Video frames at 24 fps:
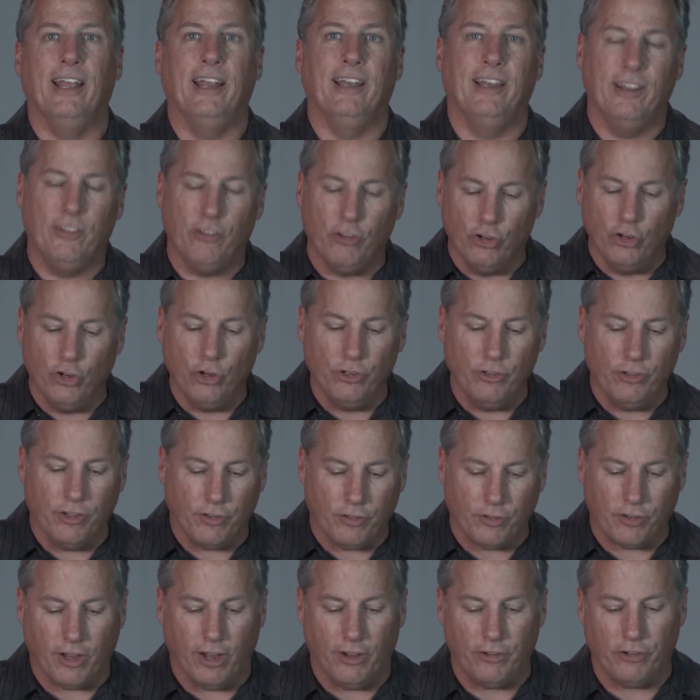and it's a good
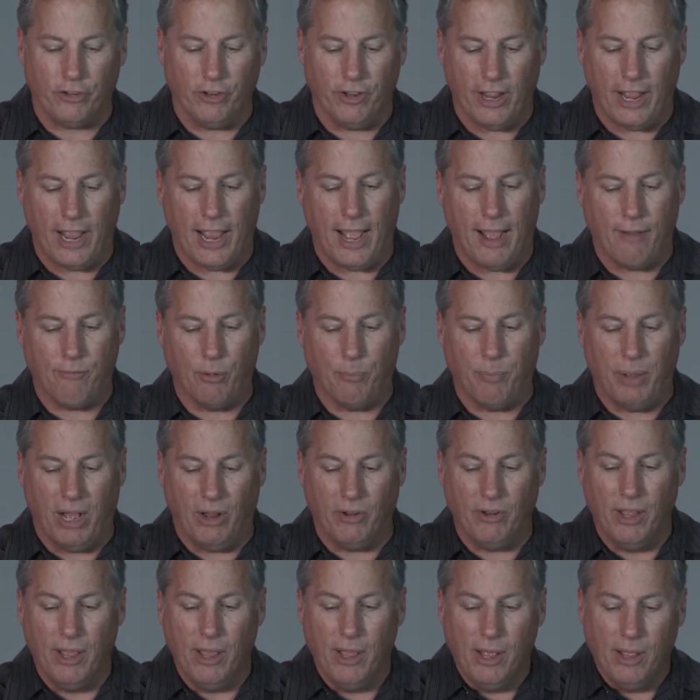discussion to have
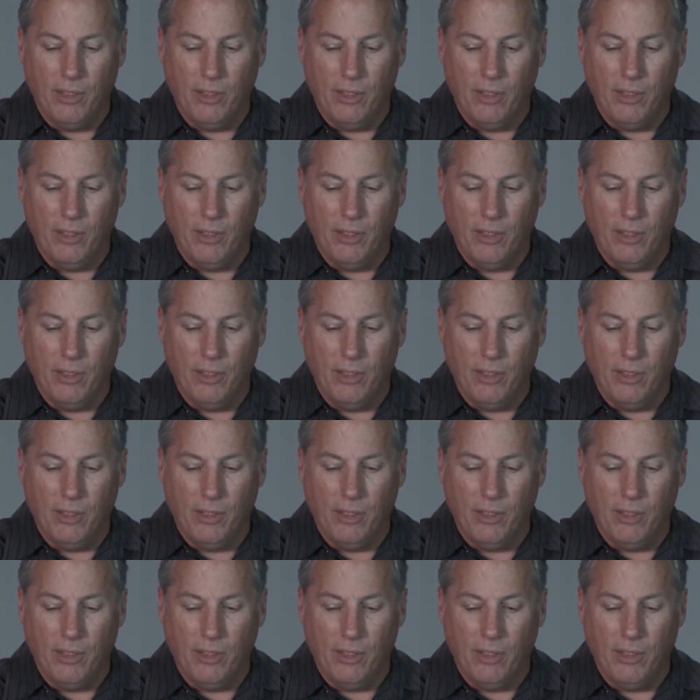about